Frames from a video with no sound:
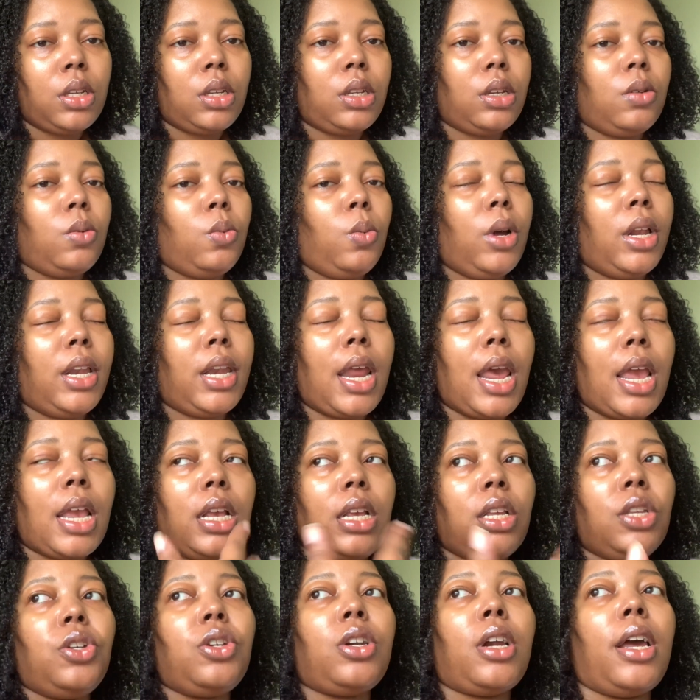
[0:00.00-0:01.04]
So one night
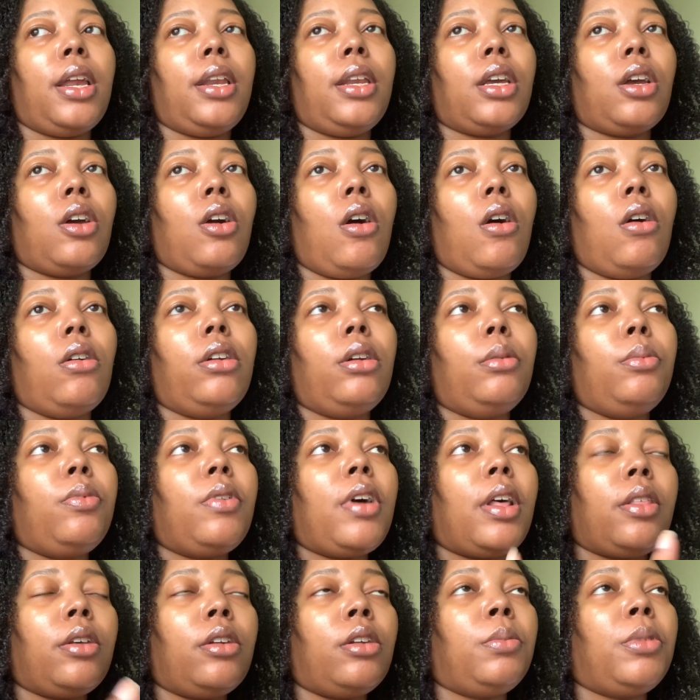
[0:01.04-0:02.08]
he's trying to call her
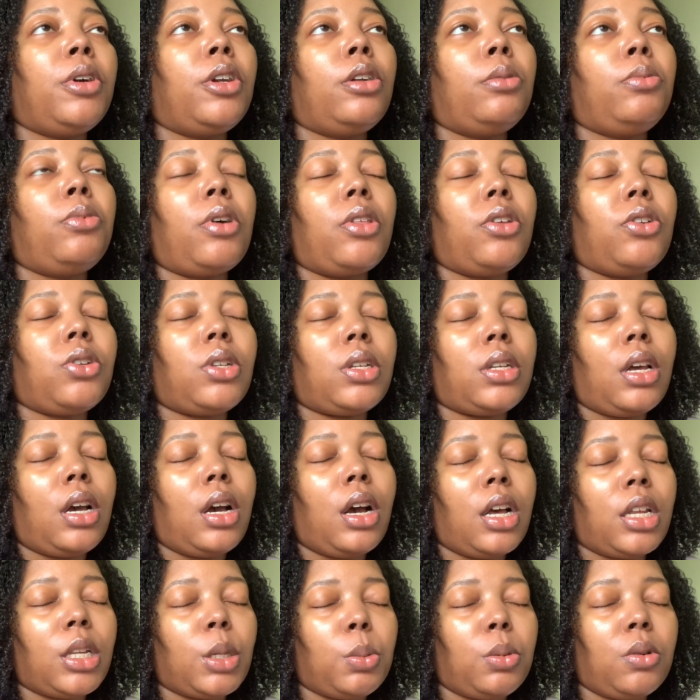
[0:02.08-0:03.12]
brother, but her brother's in the
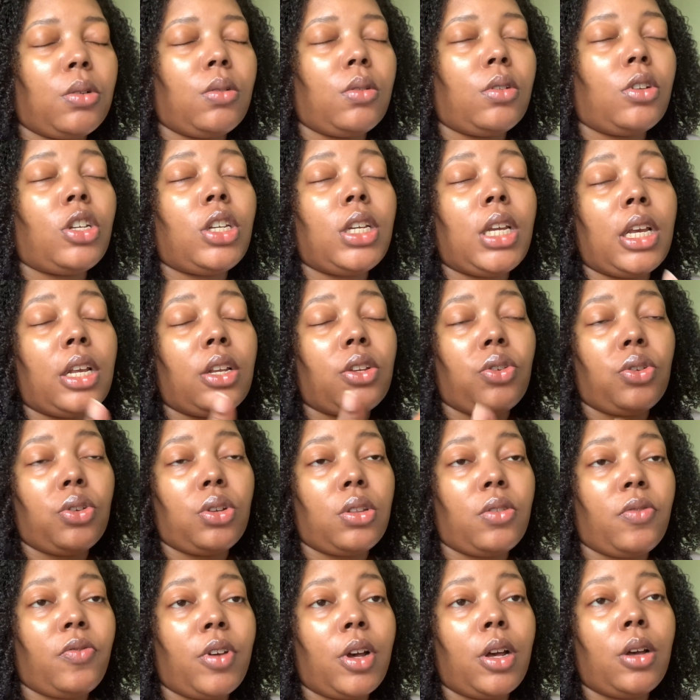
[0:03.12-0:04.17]
hospital and she answers
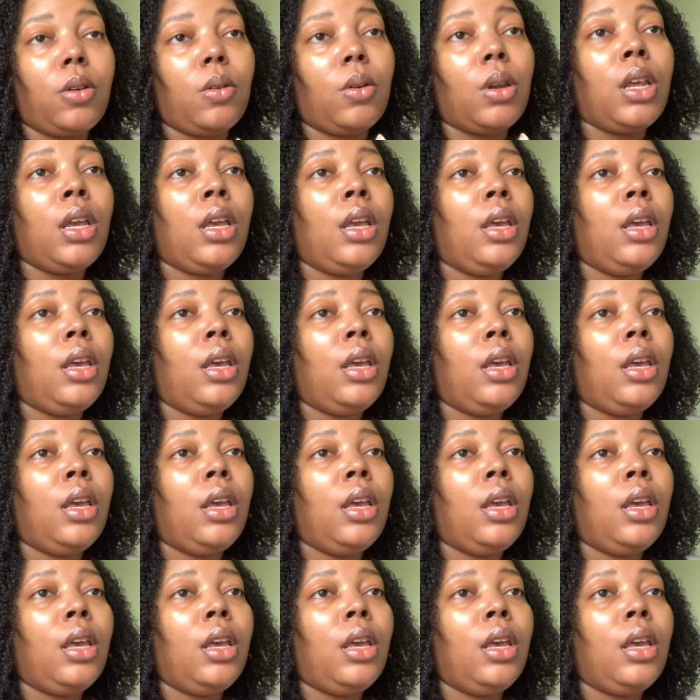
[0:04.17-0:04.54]
the phone.